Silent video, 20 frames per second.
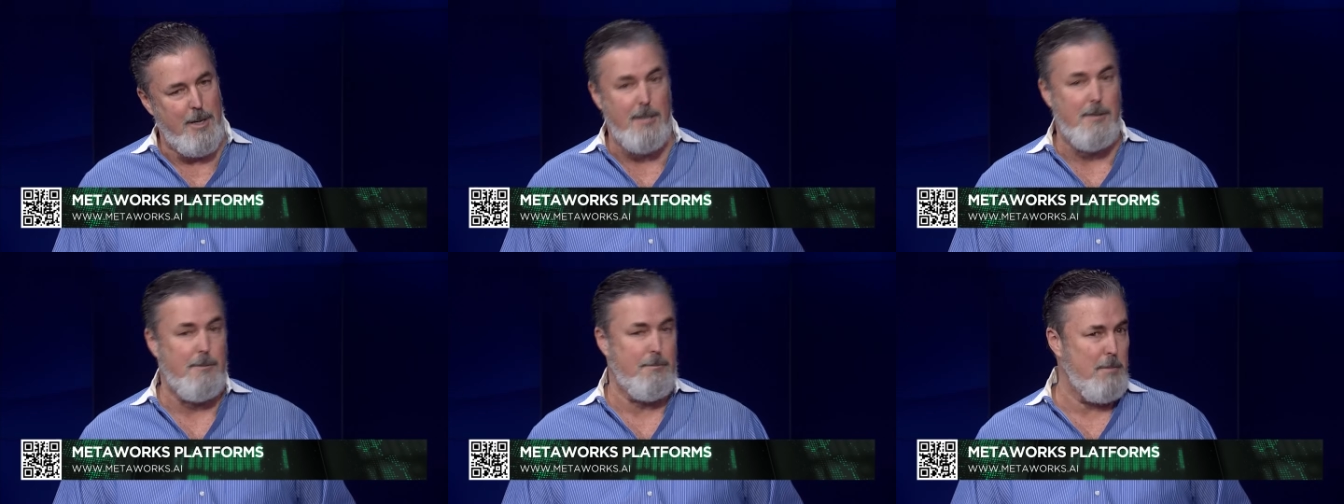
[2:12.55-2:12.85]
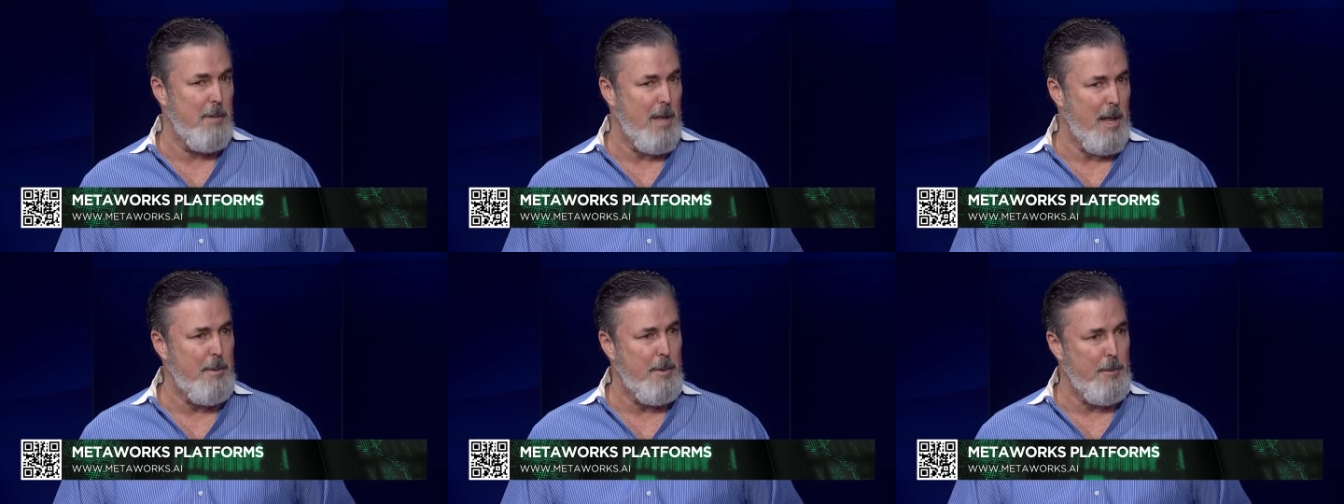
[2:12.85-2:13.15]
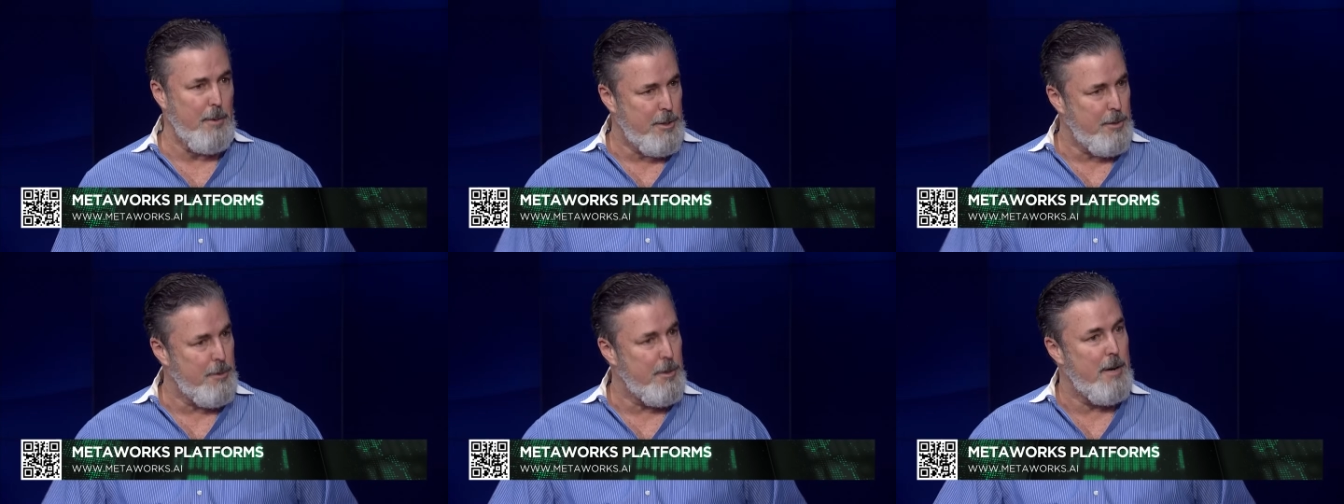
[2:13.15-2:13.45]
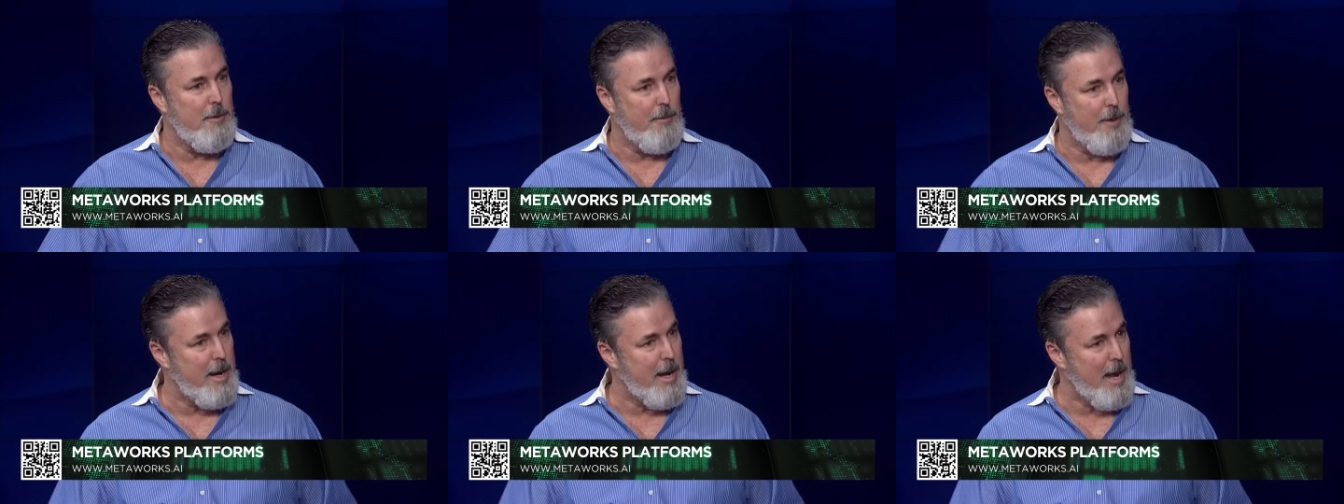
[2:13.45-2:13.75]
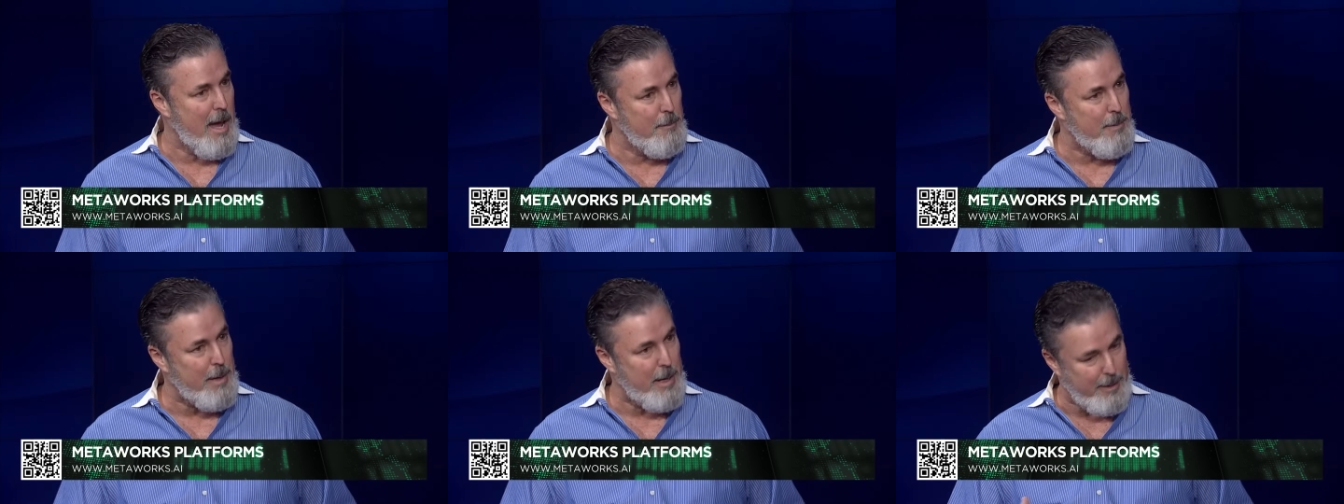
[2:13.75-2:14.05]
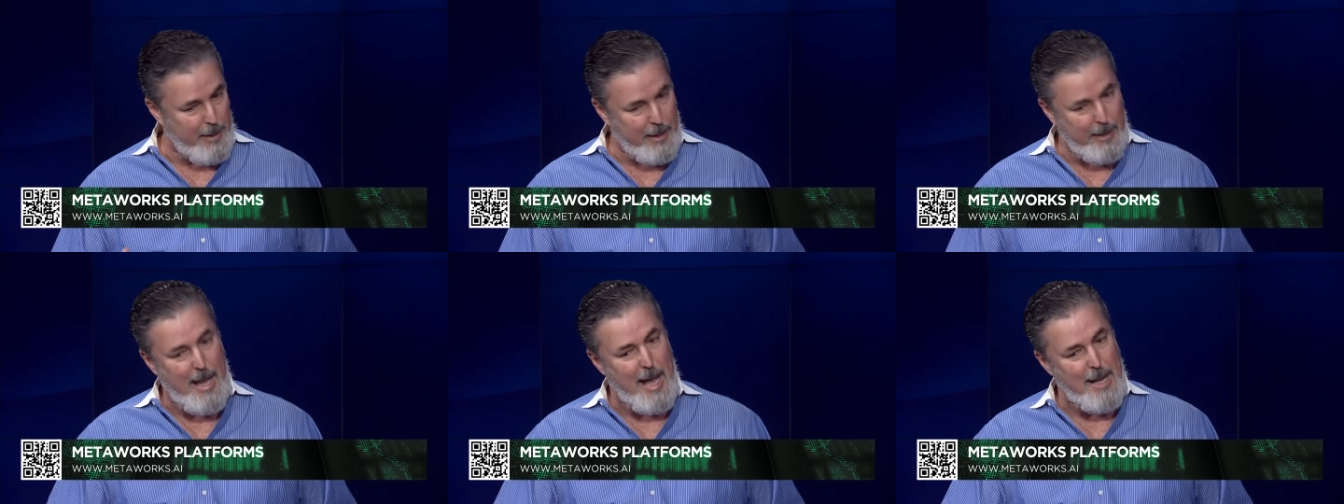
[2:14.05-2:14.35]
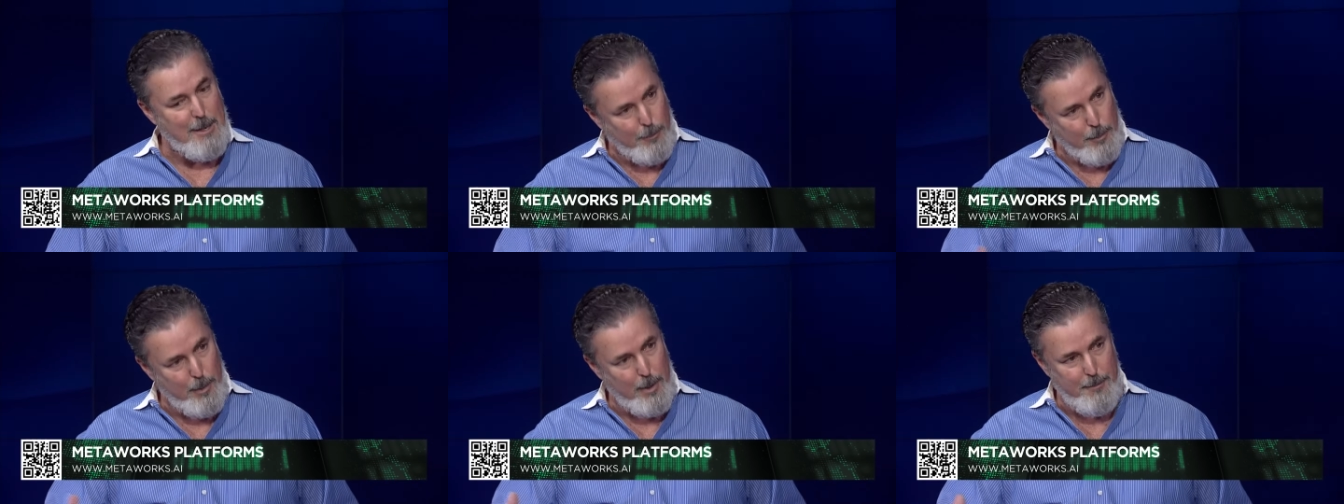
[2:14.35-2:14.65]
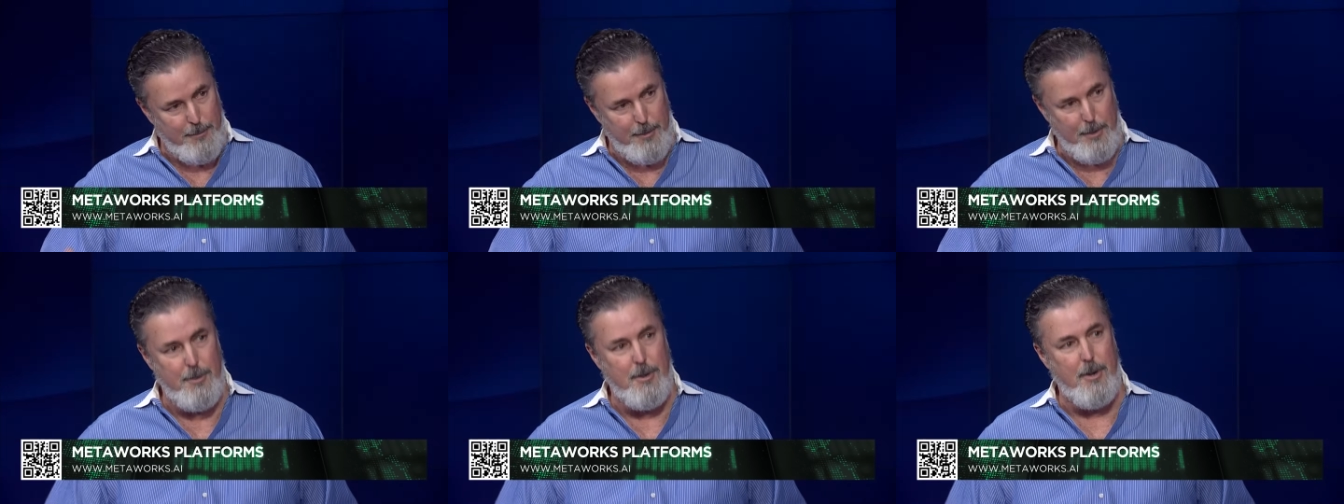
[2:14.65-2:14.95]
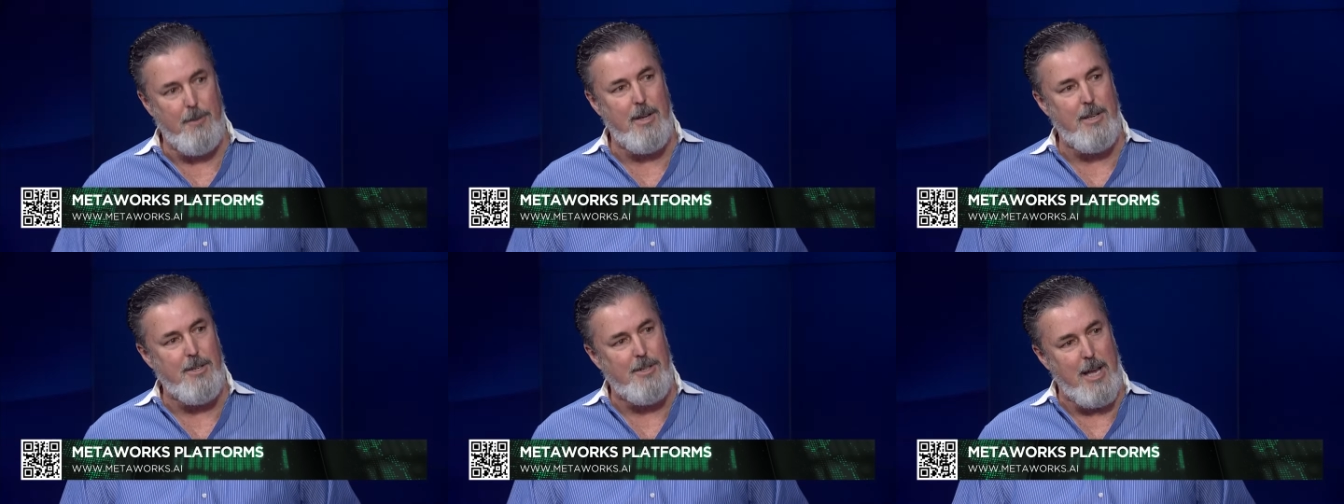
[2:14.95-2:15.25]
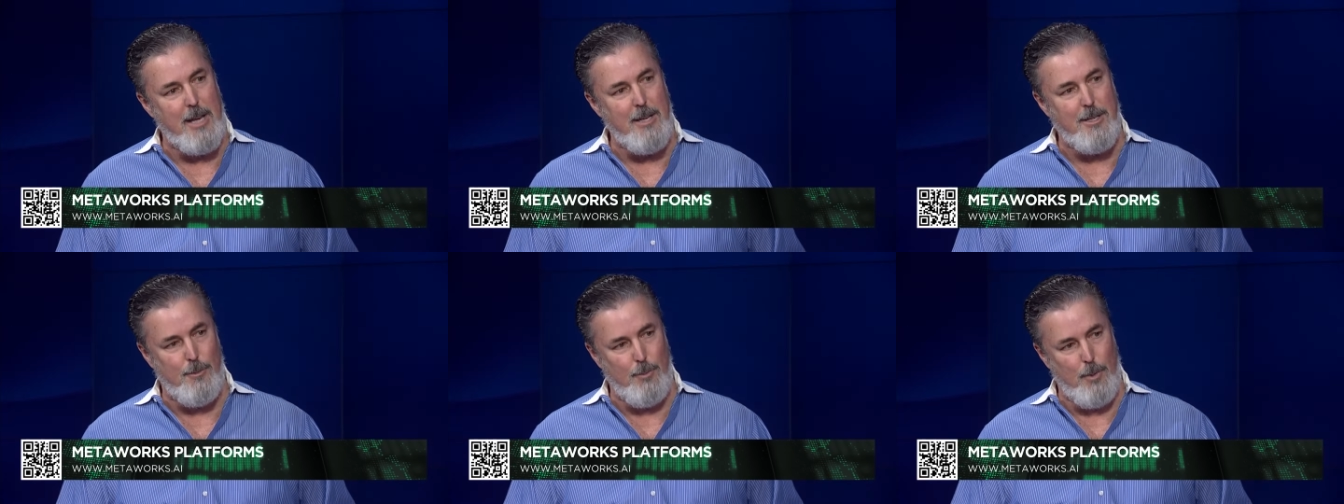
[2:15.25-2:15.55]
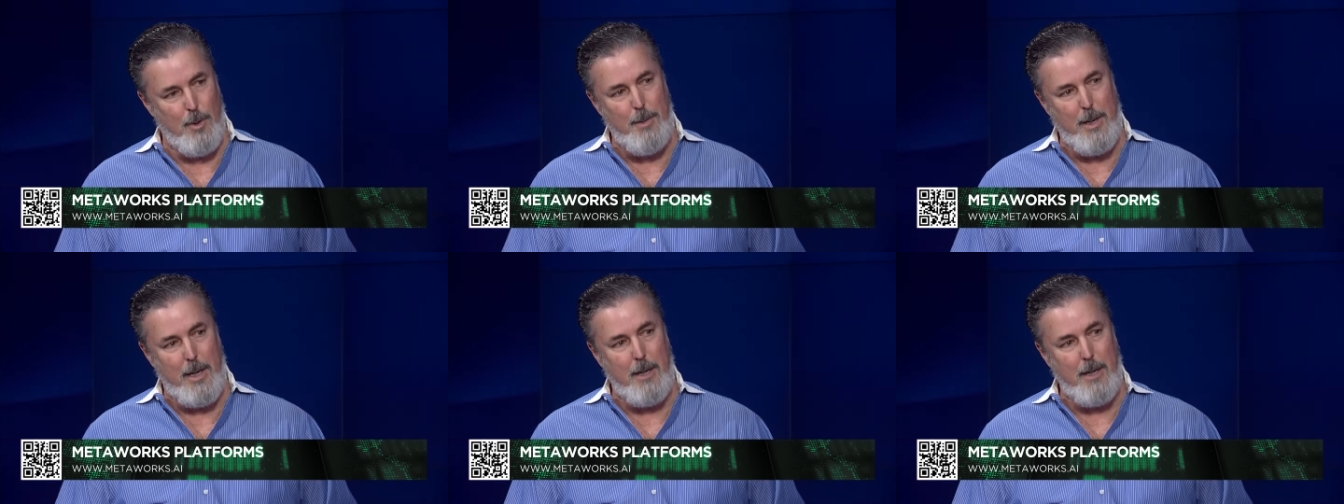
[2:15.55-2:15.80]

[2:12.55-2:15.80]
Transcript: It's, a lot of people are doing it right now, but I think that's where the future of education will no, be.